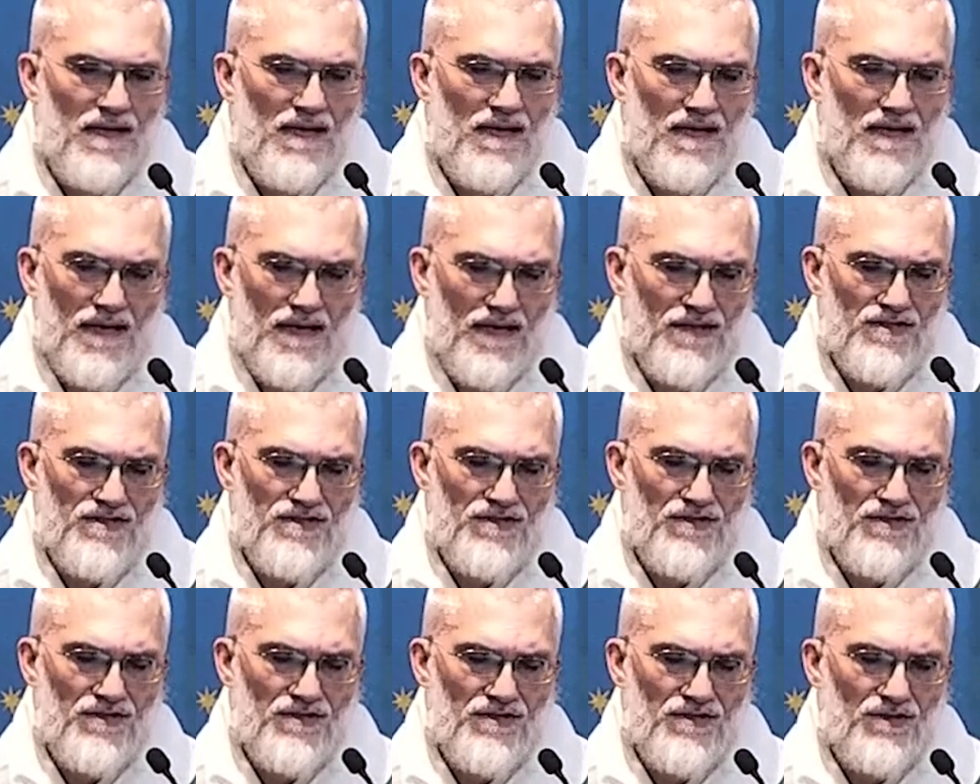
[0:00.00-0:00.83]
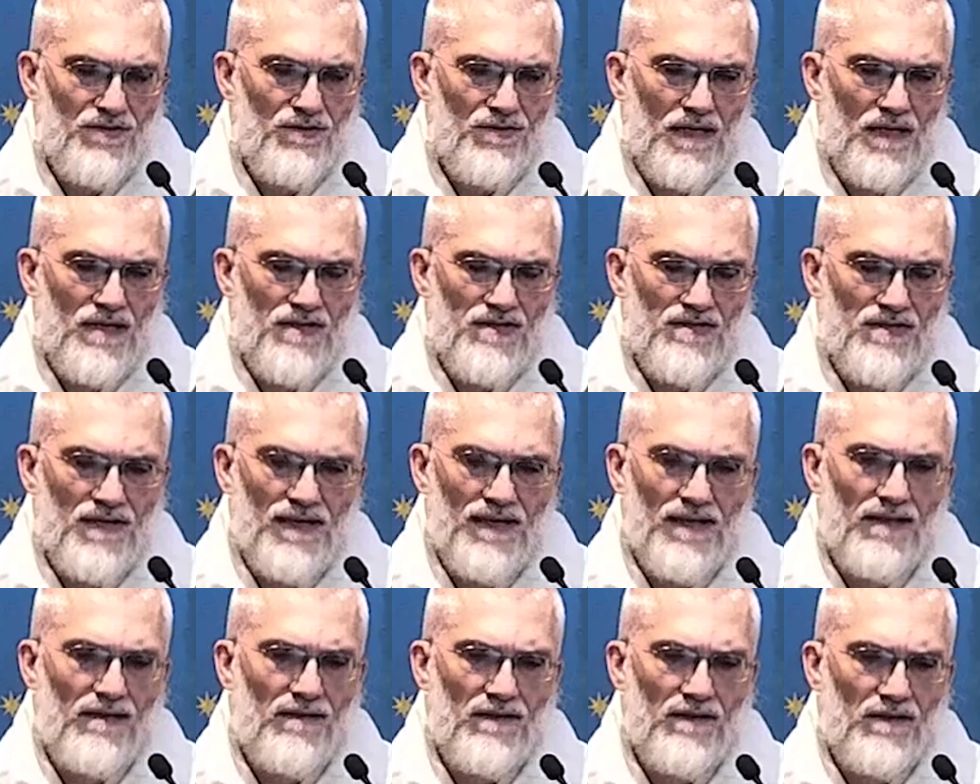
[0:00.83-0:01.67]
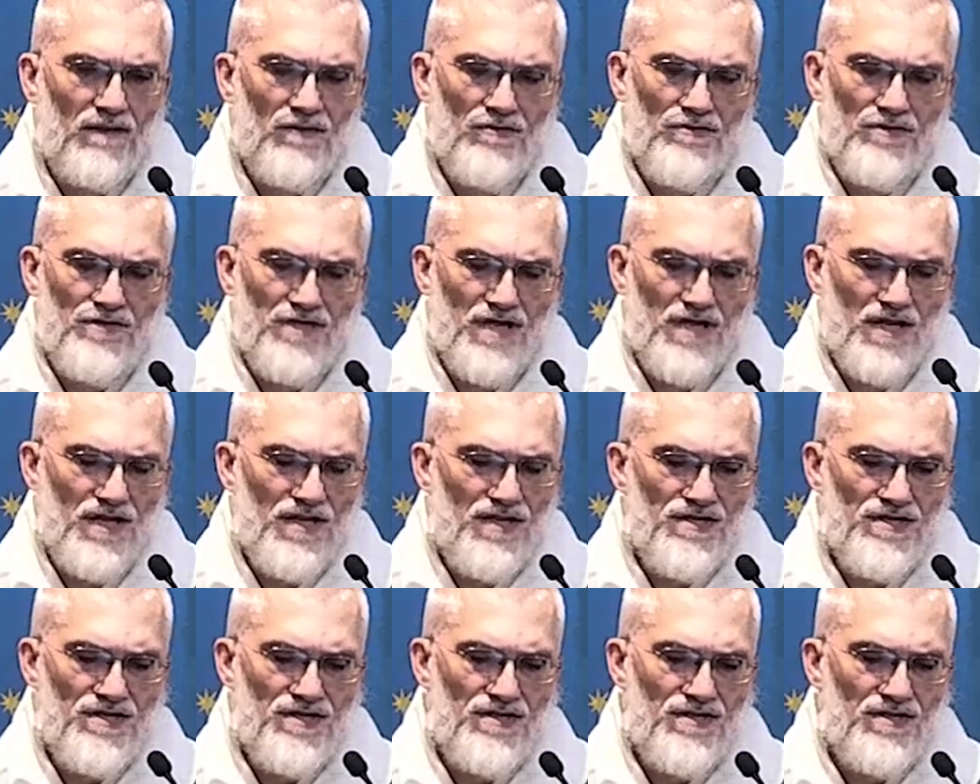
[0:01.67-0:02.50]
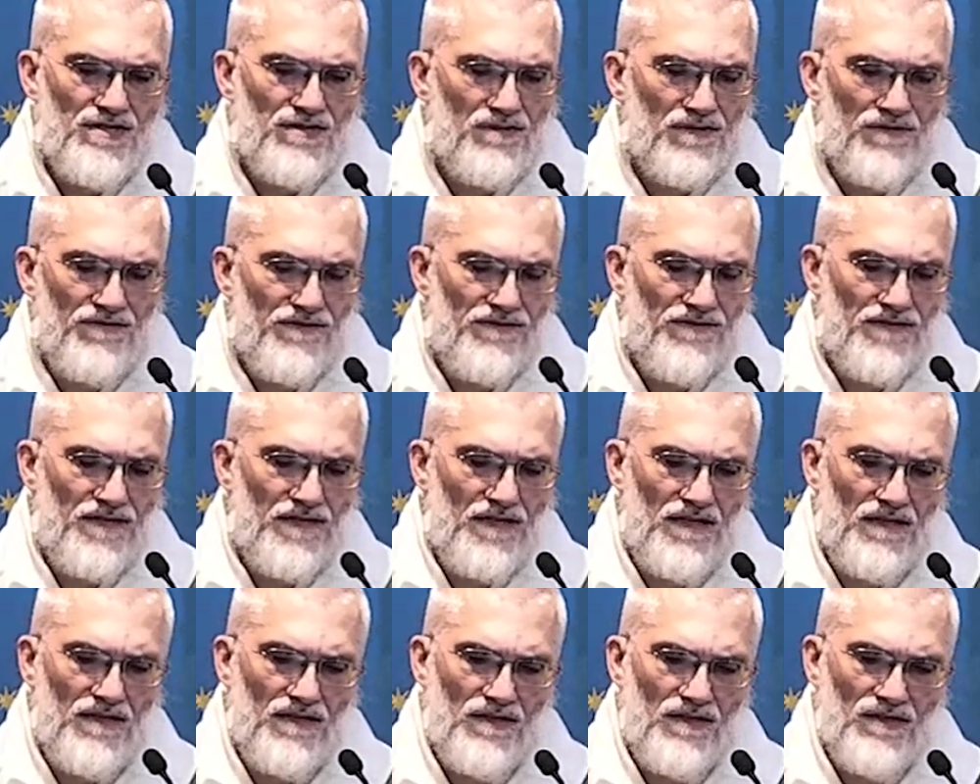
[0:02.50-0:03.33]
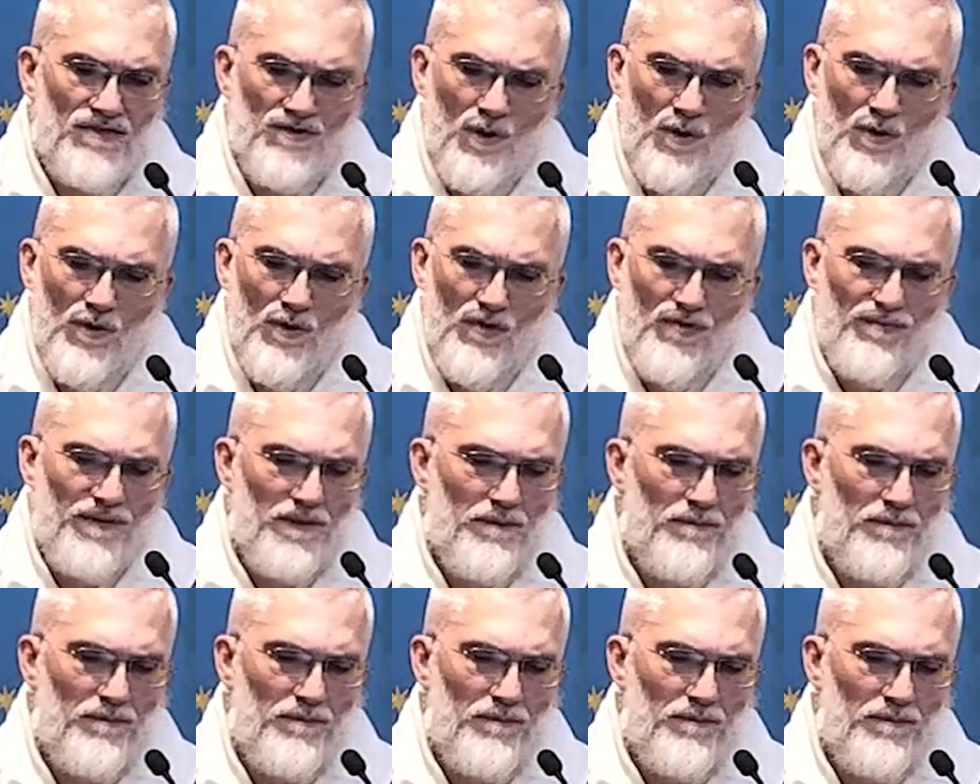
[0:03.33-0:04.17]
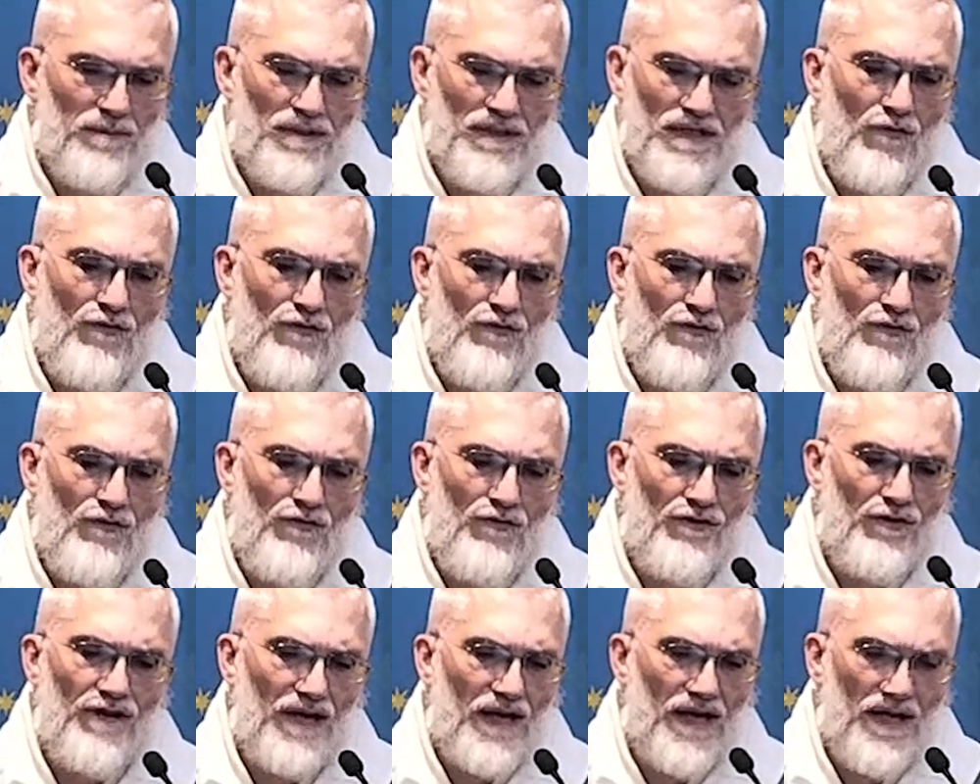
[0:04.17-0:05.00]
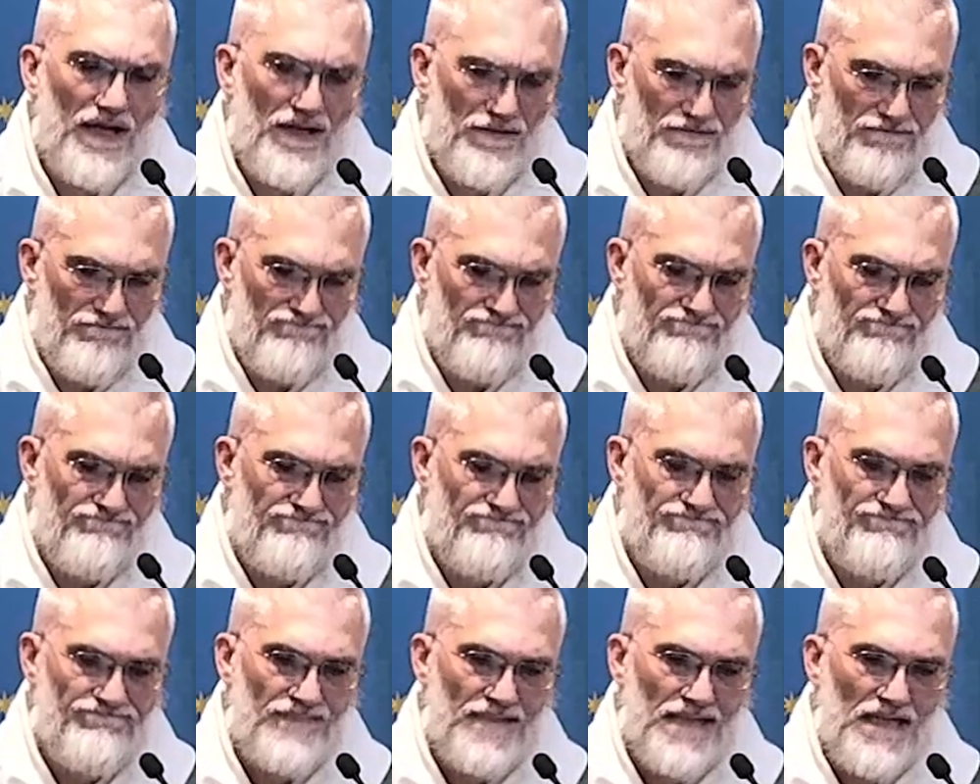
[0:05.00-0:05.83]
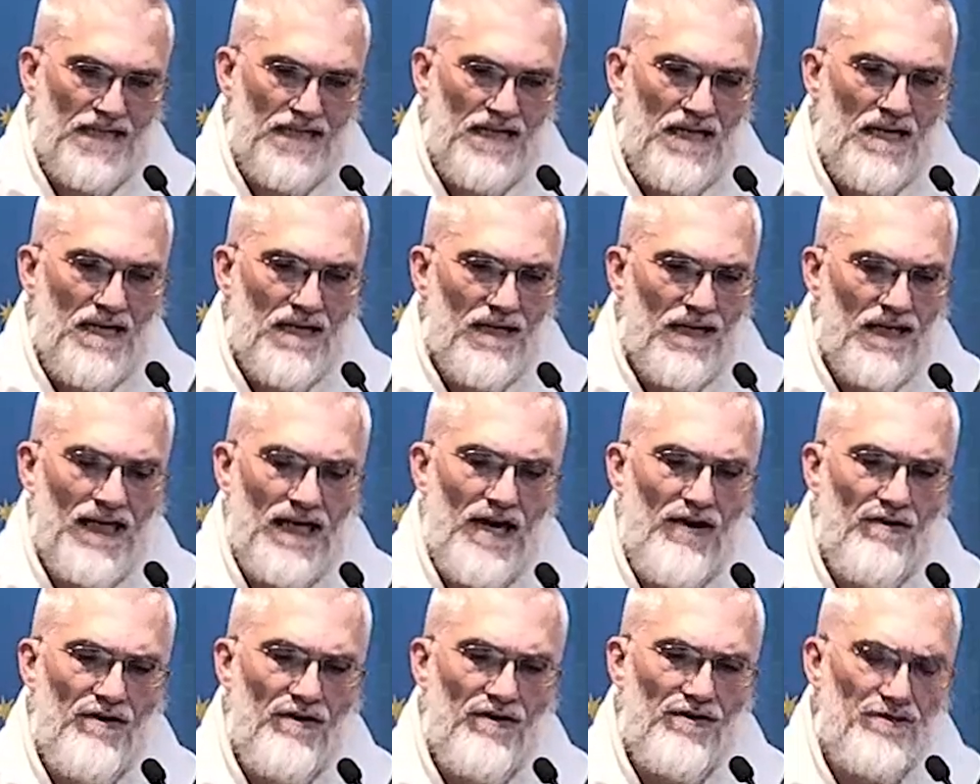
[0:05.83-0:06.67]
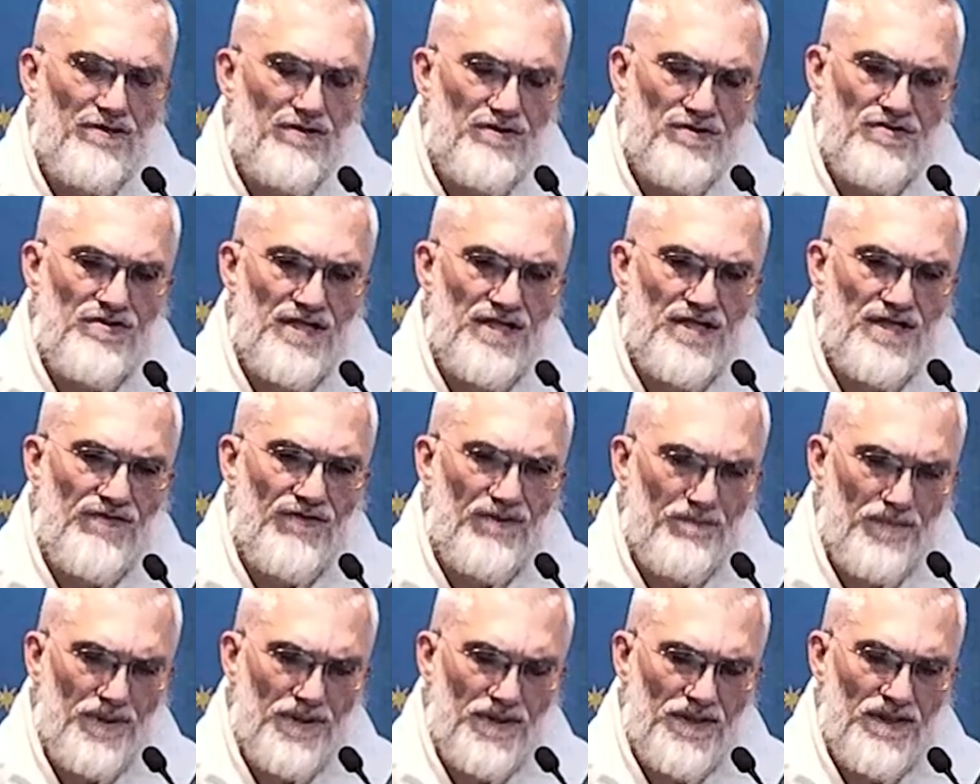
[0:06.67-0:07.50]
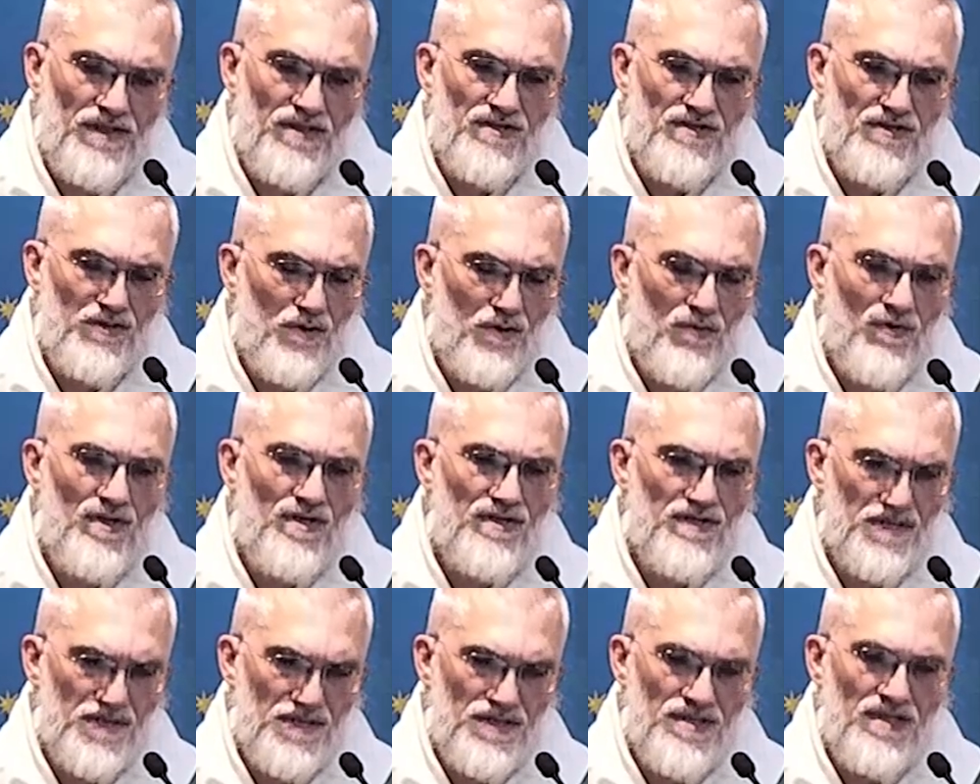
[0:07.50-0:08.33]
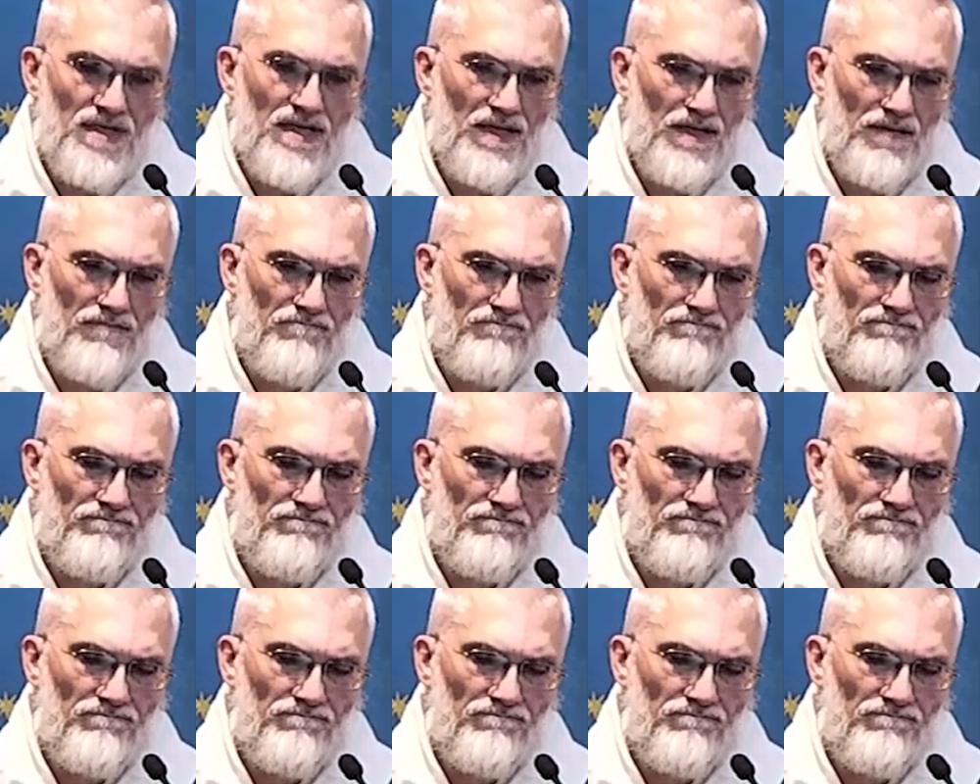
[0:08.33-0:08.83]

It's so it's like, you know, Genesis 3:15 is always being played over and over again. The characters are different, but the story's the same.